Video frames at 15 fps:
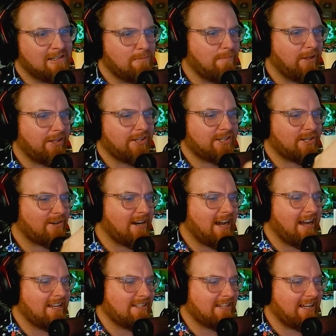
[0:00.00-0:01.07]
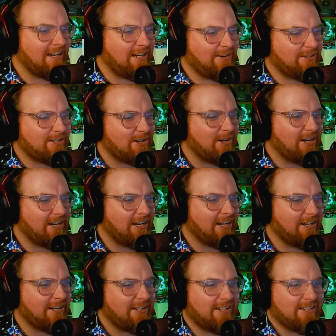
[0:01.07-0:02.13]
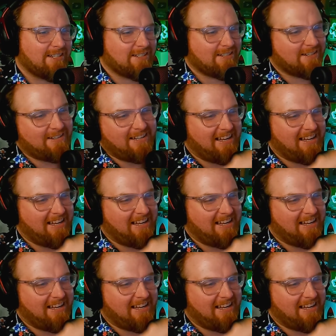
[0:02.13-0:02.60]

militarized, and you turn it into this